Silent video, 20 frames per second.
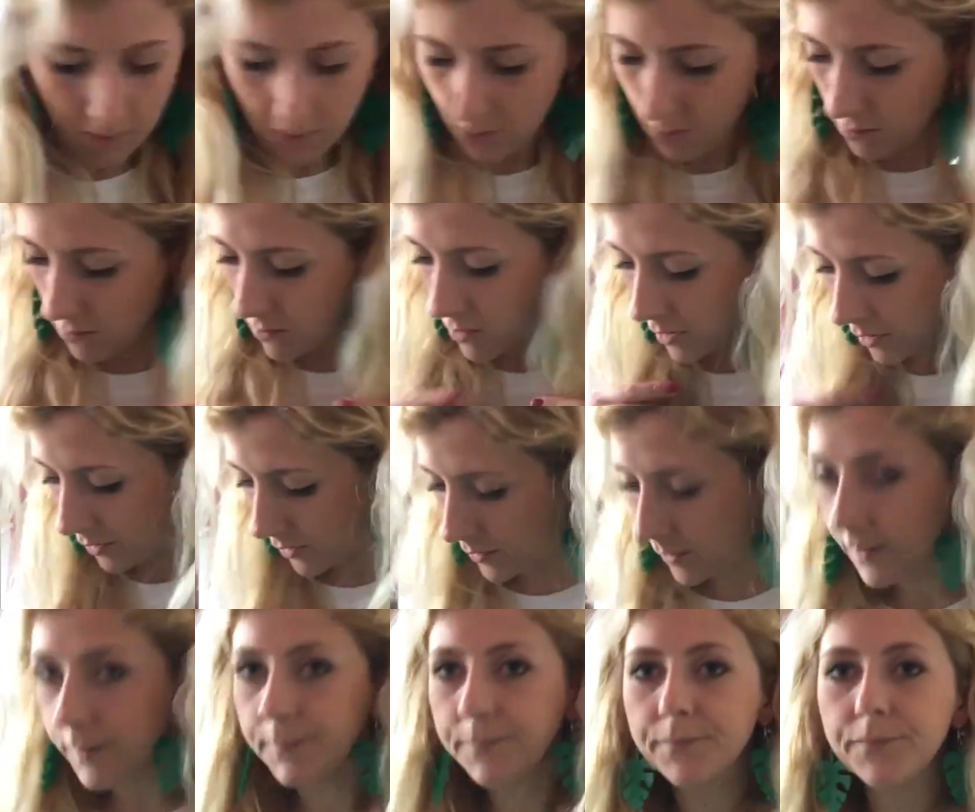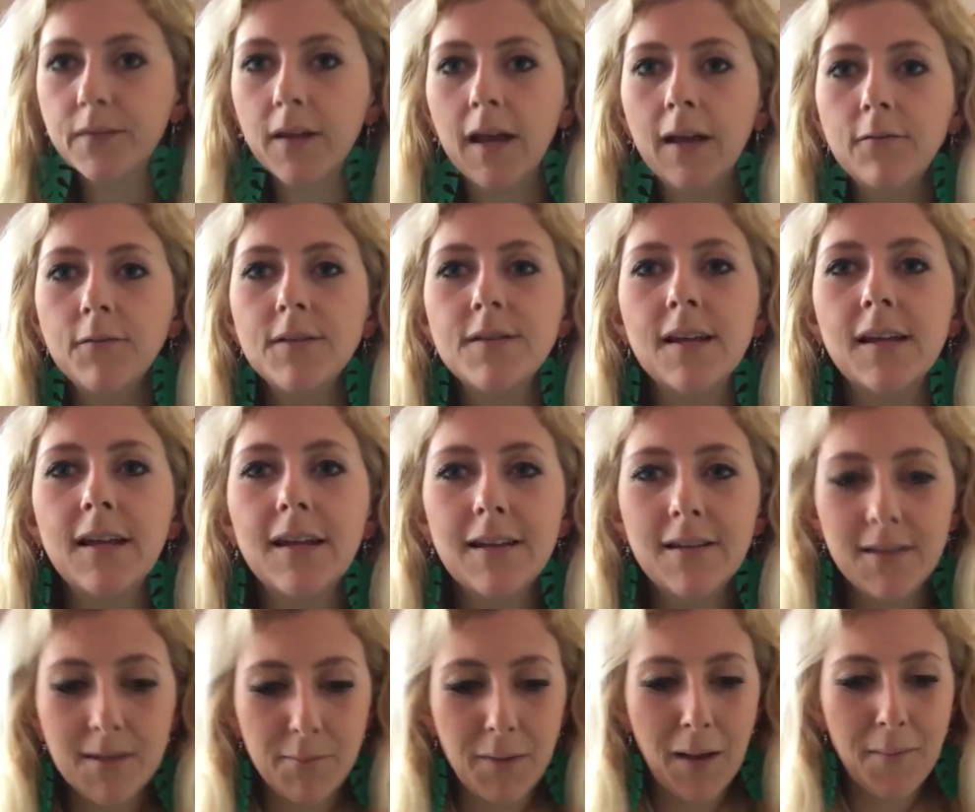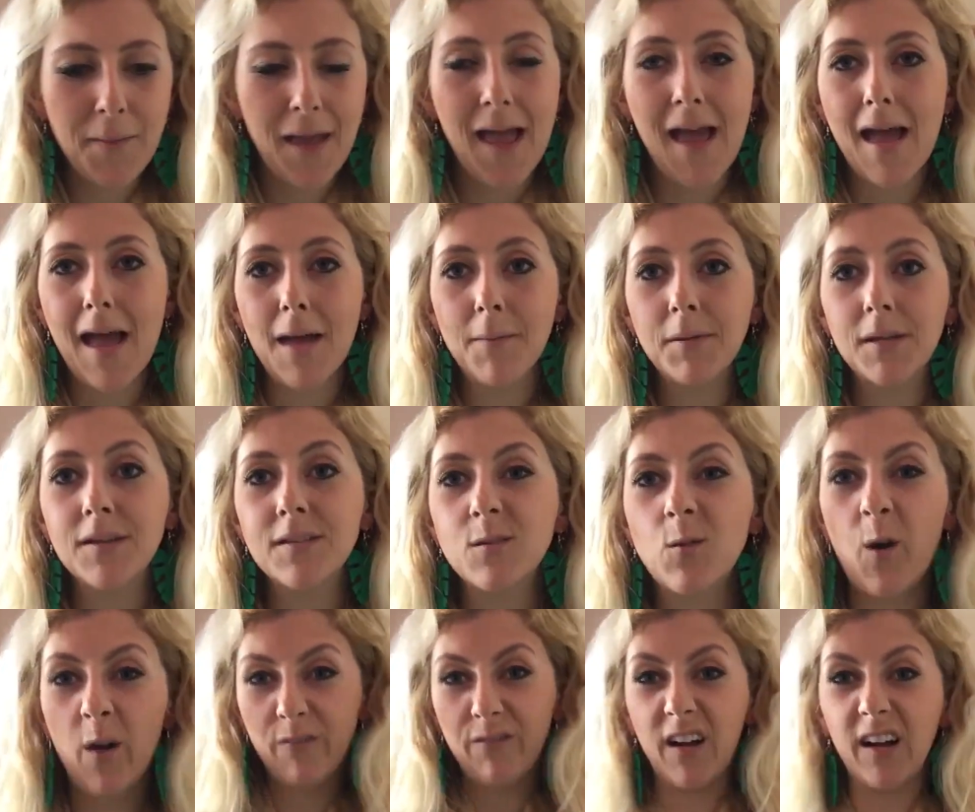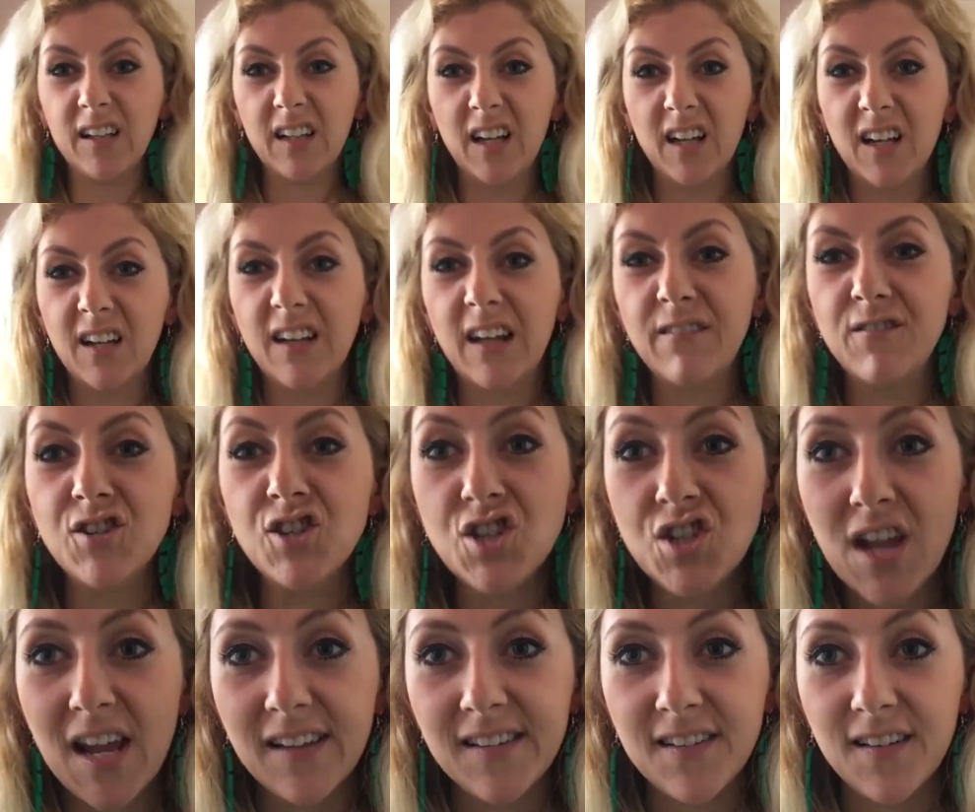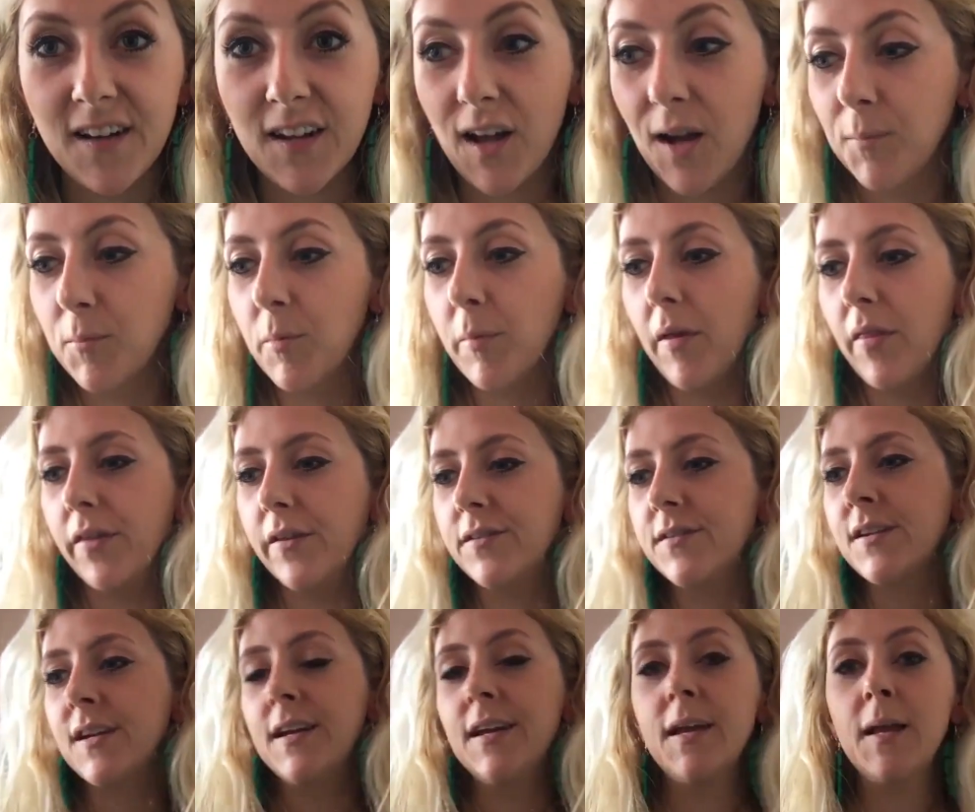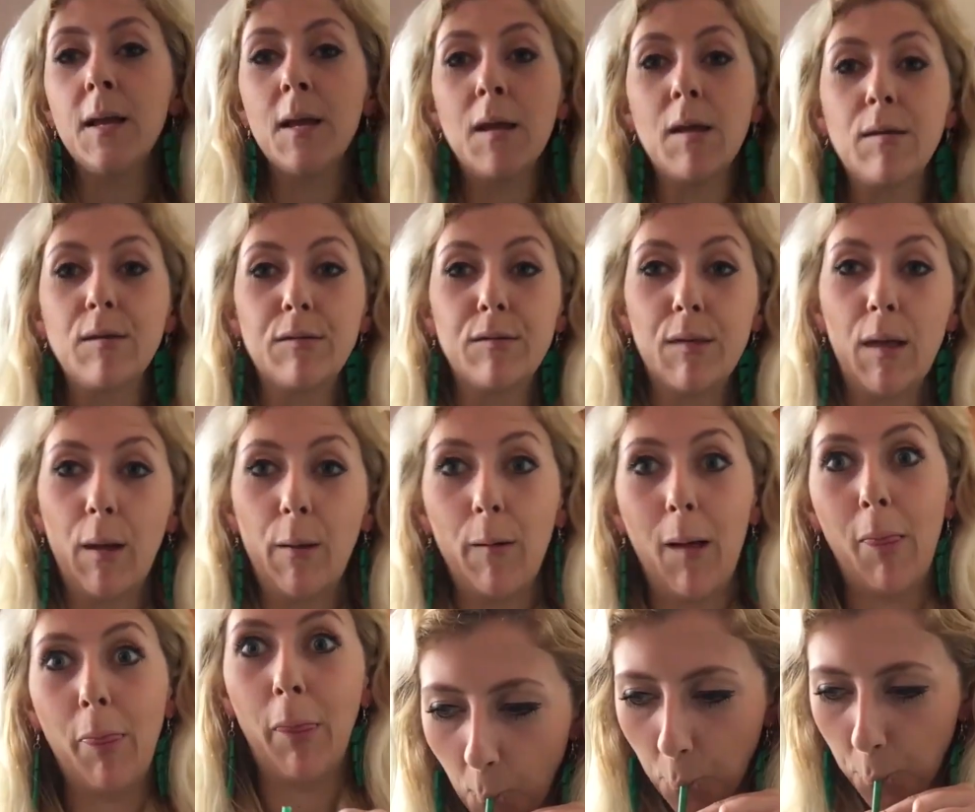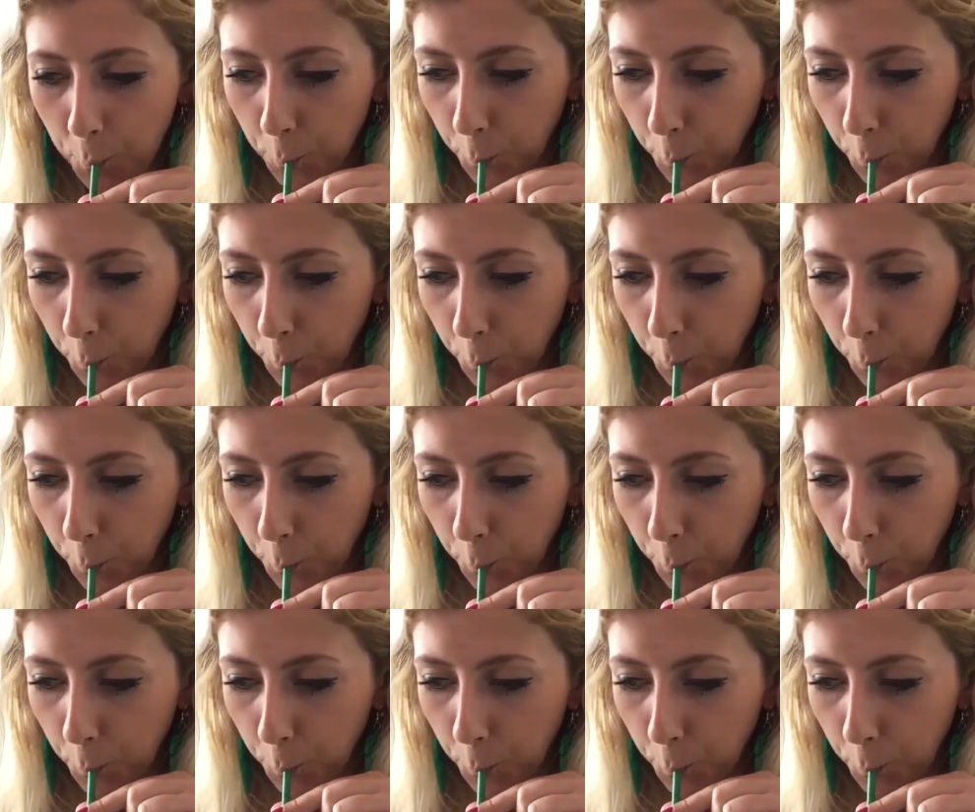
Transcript: Oh, I haven't done anything about my hair because quite frankly I don't give a shit and I can't be bothered. So, oh,